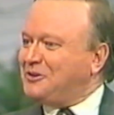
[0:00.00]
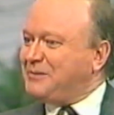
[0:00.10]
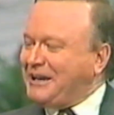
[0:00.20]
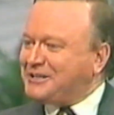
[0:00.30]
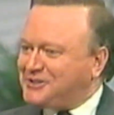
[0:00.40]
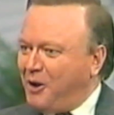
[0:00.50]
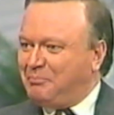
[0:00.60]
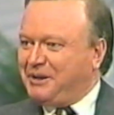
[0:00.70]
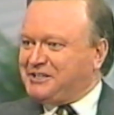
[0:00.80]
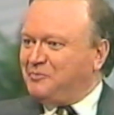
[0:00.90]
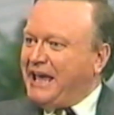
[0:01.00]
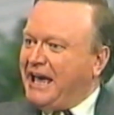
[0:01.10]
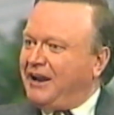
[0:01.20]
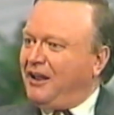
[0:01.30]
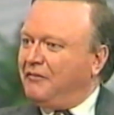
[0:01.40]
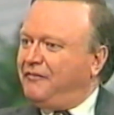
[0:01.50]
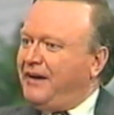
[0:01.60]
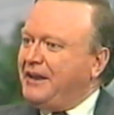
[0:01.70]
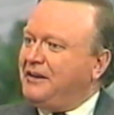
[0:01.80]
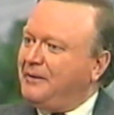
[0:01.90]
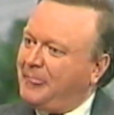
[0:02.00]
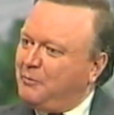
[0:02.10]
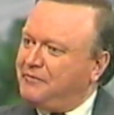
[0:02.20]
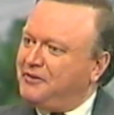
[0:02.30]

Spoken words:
about zombies and we had a lot of fun. Yeah. What have you